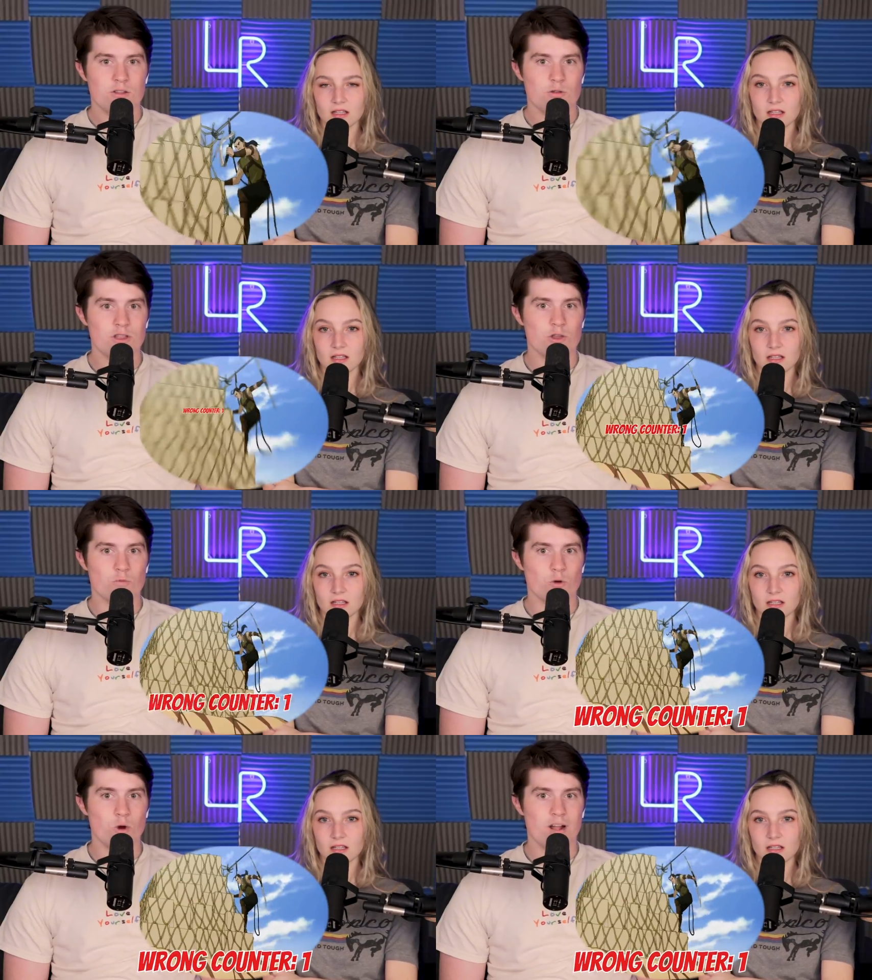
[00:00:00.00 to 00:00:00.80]
Speaker 1: So these are
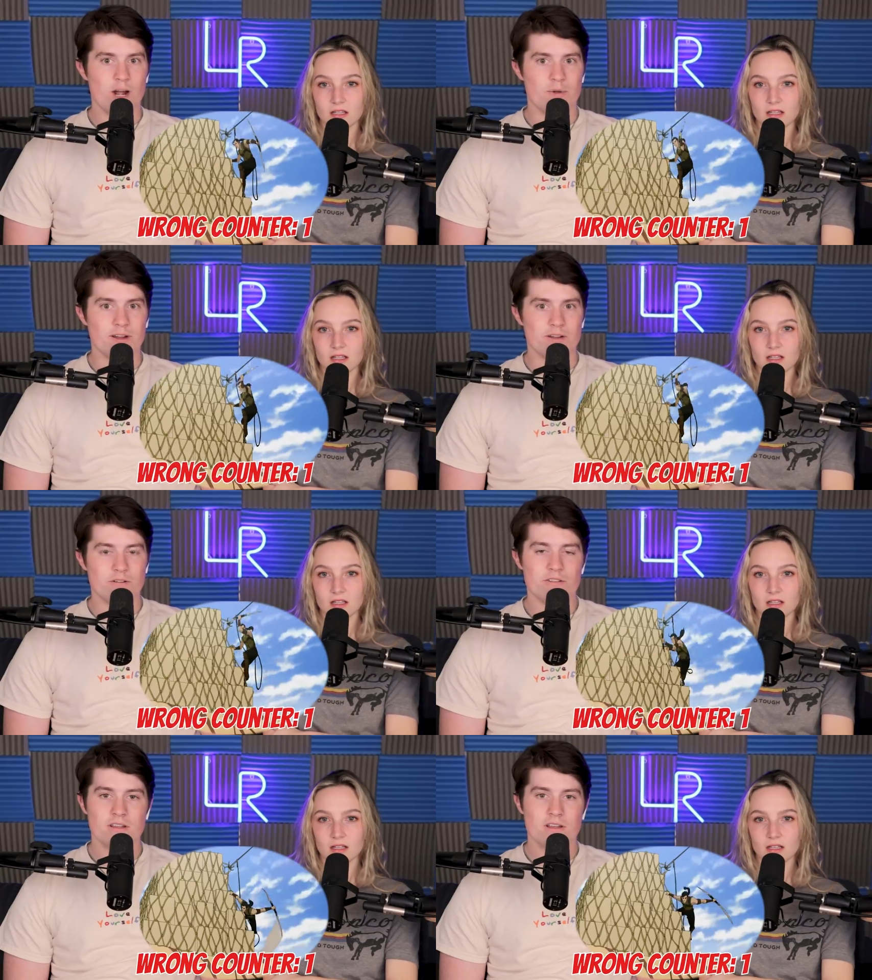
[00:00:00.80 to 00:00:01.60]
rogue
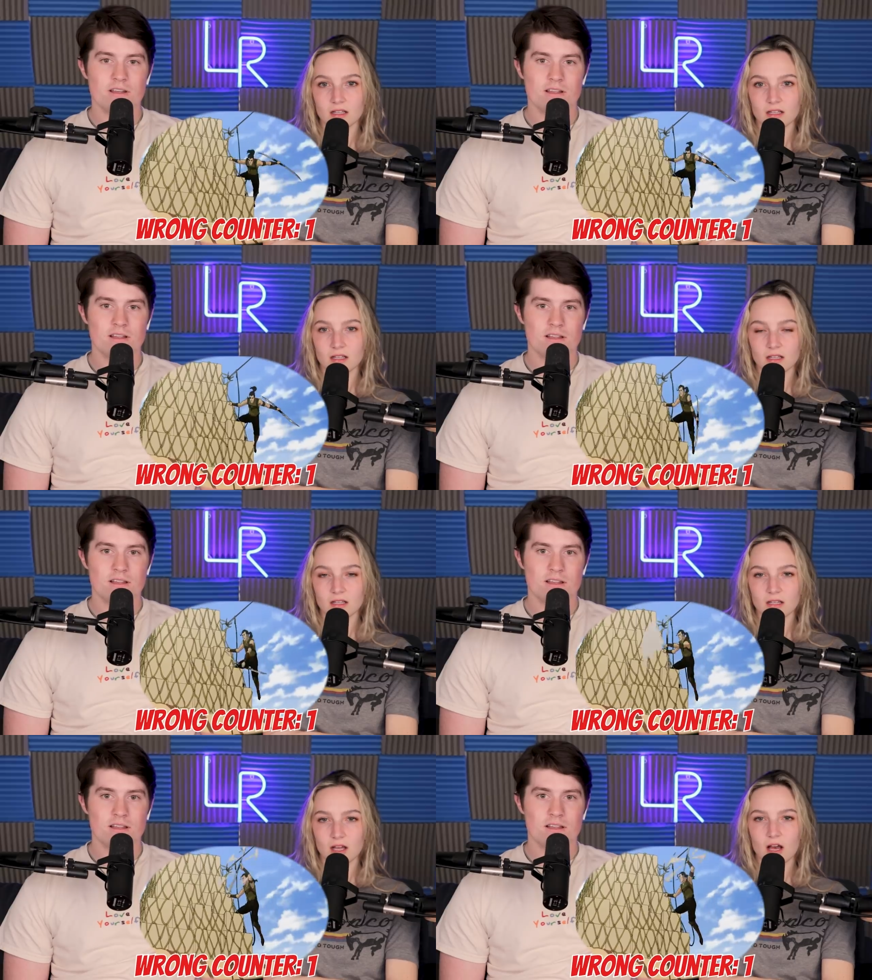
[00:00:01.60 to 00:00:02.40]
airbenders.
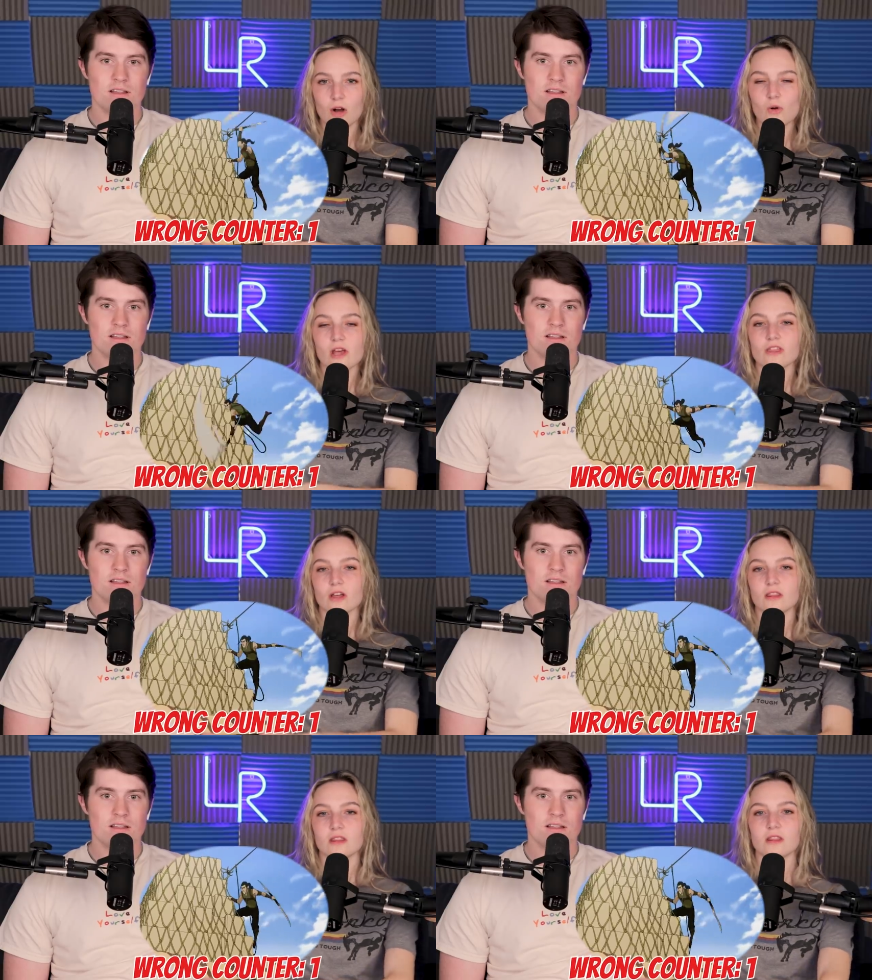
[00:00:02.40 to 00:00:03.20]
Speaker 2: Oh, I
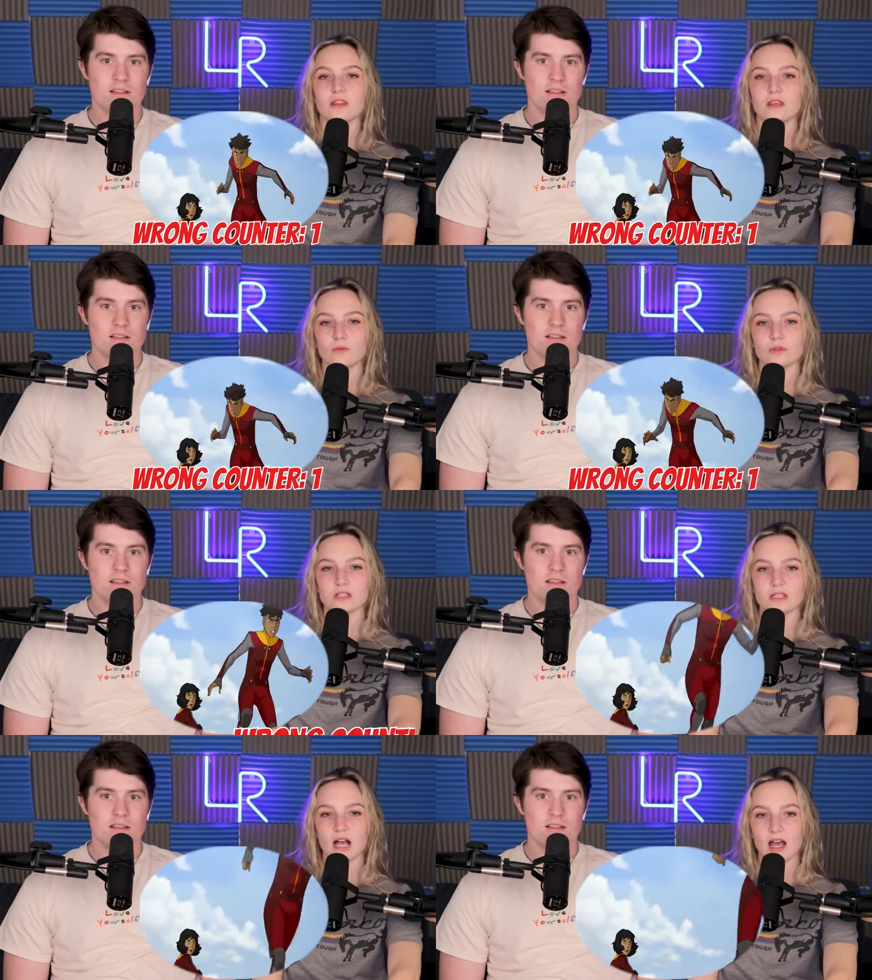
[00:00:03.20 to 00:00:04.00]
thought it
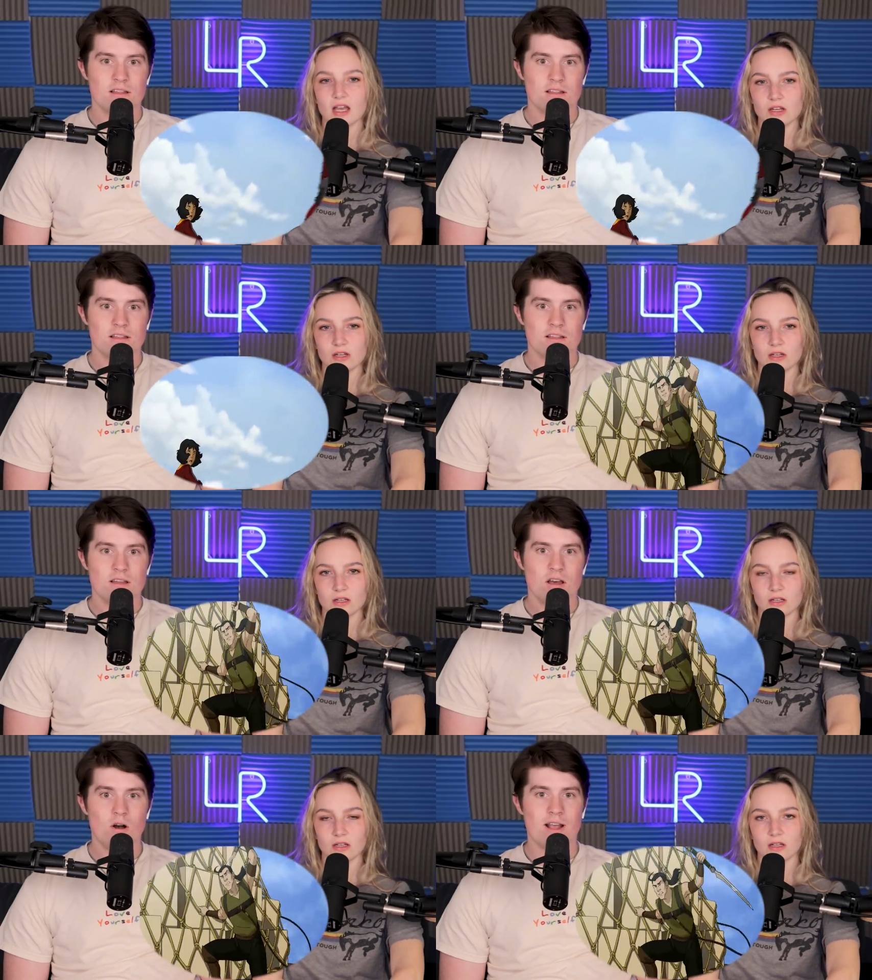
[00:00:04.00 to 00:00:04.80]
was Kyan.
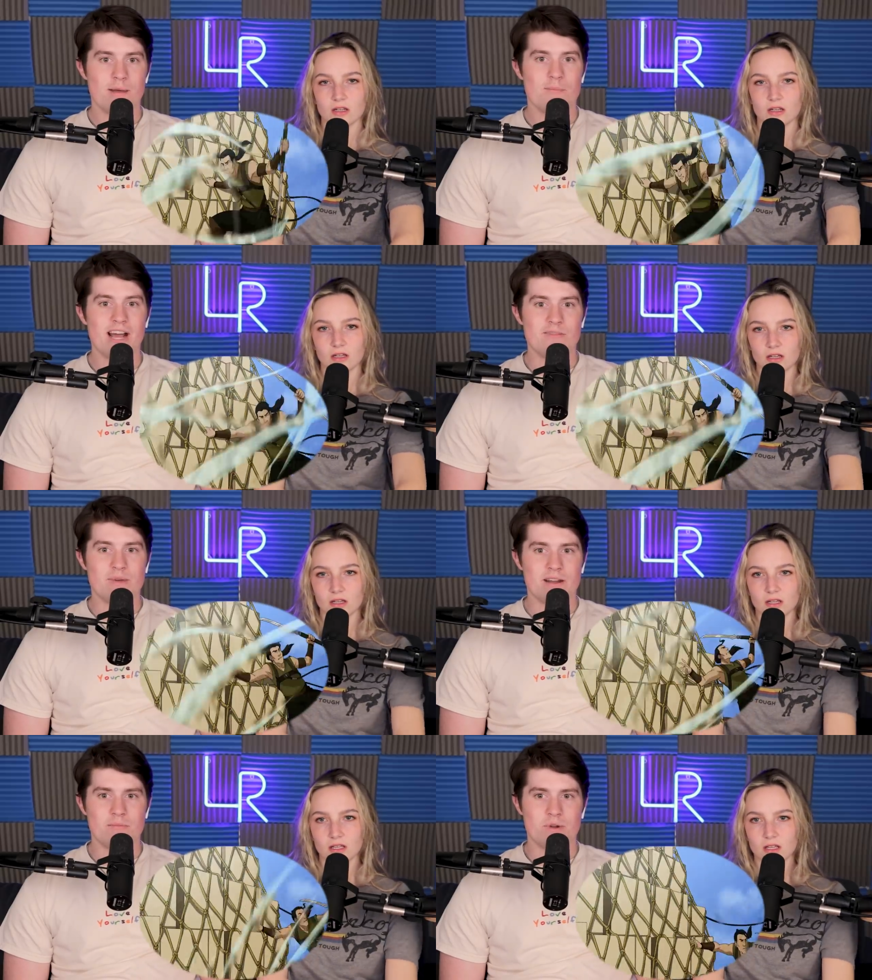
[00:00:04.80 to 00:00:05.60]
Speaker 1: Okay, it might have
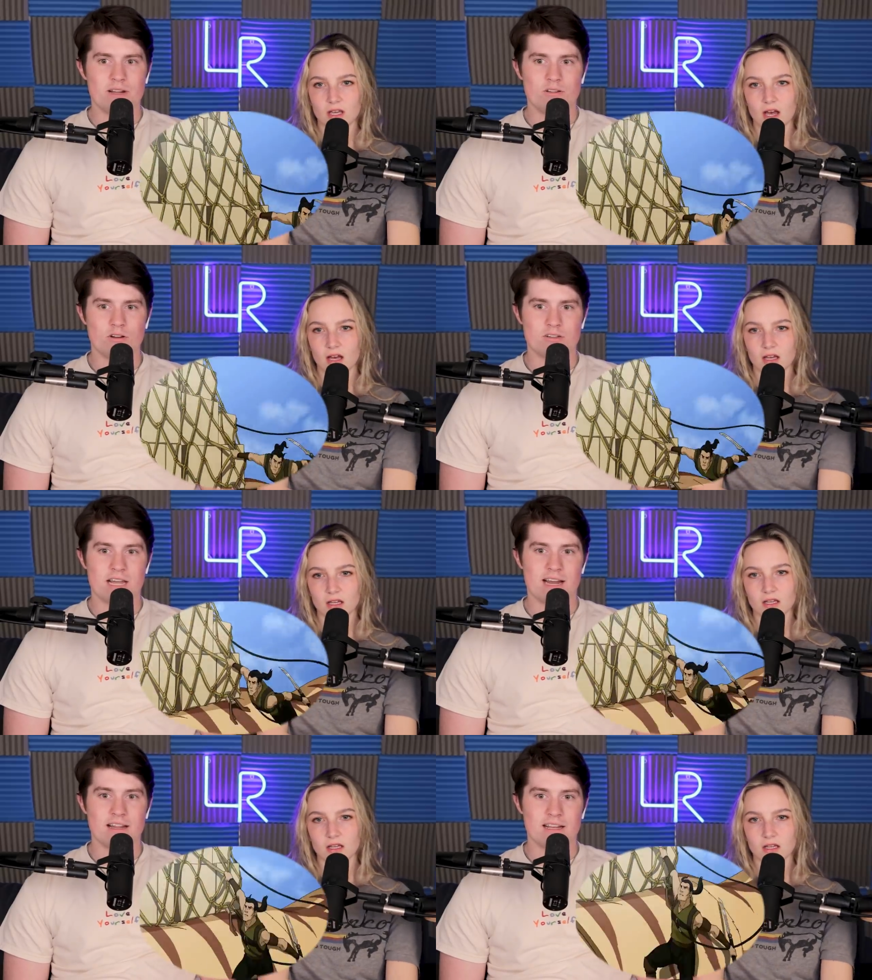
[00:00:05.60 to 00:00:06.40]
been, but yeah. it looked
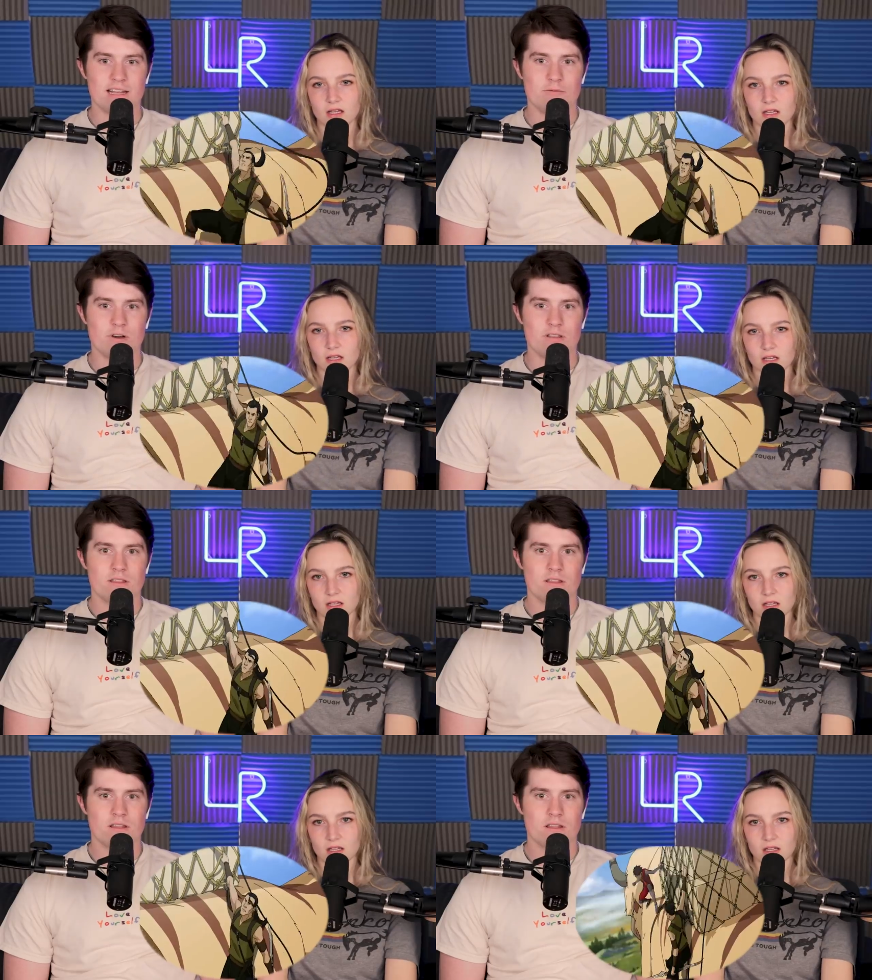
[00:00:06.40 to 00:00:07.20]
kind of like he
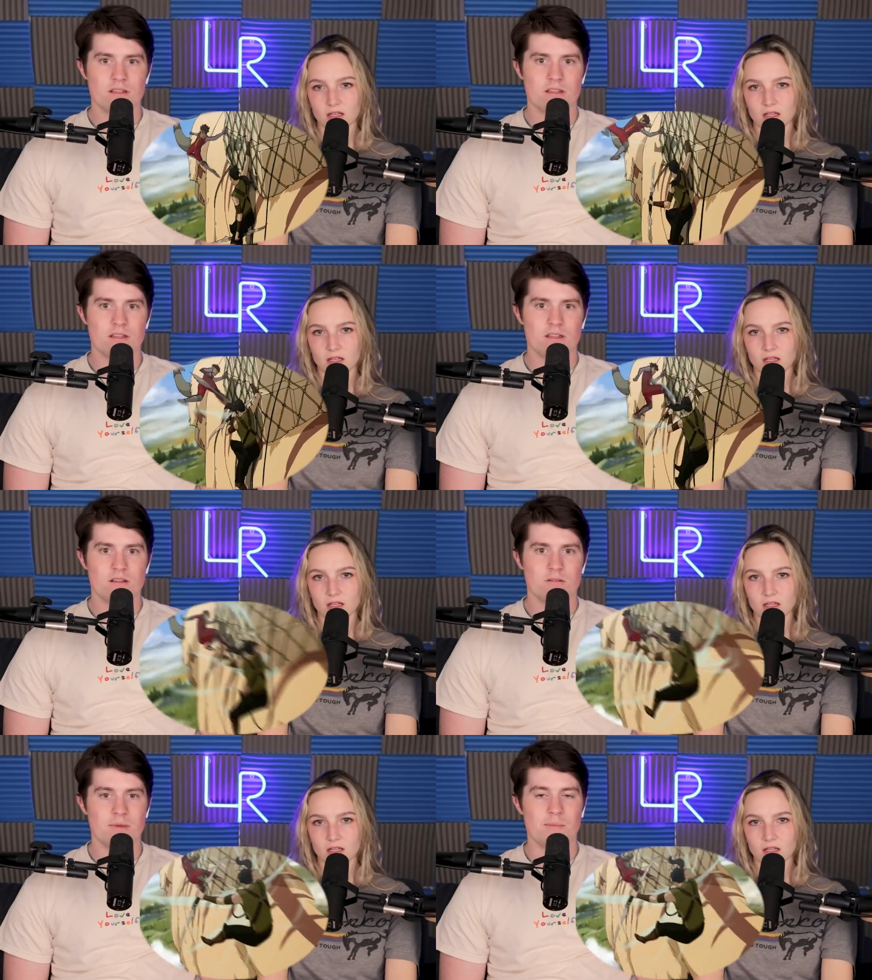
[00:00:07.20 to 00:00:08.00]
was.
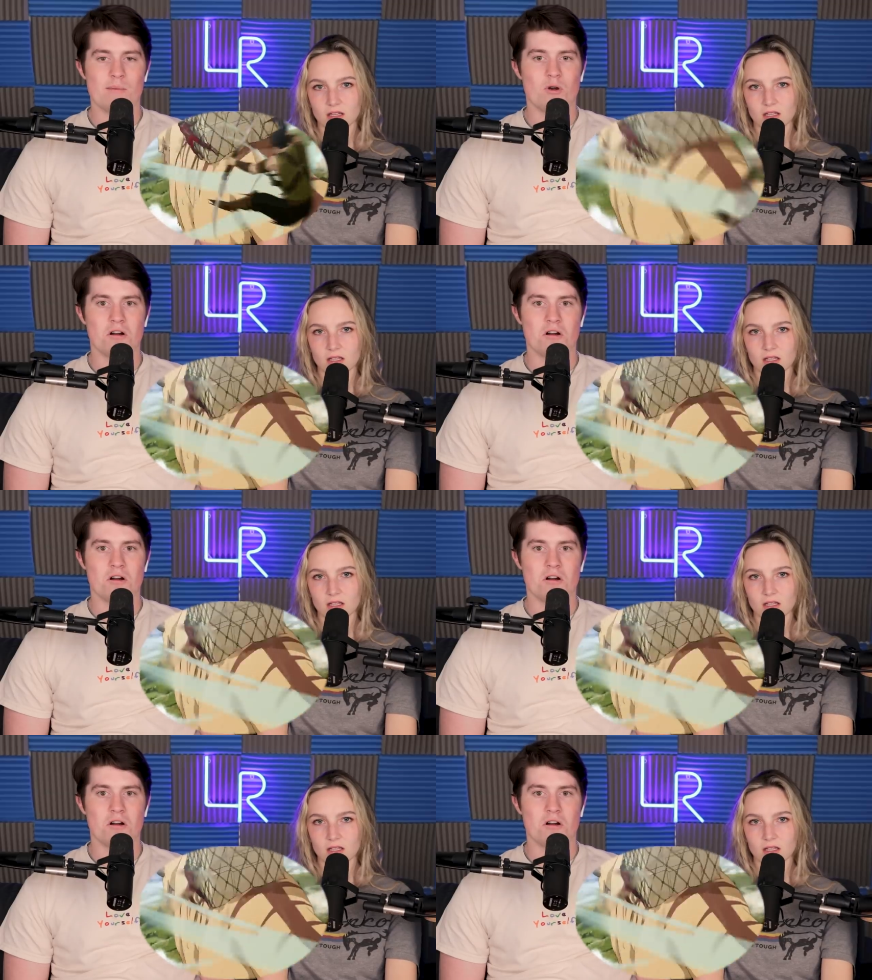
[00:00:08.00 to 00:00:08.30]
Maybe I'm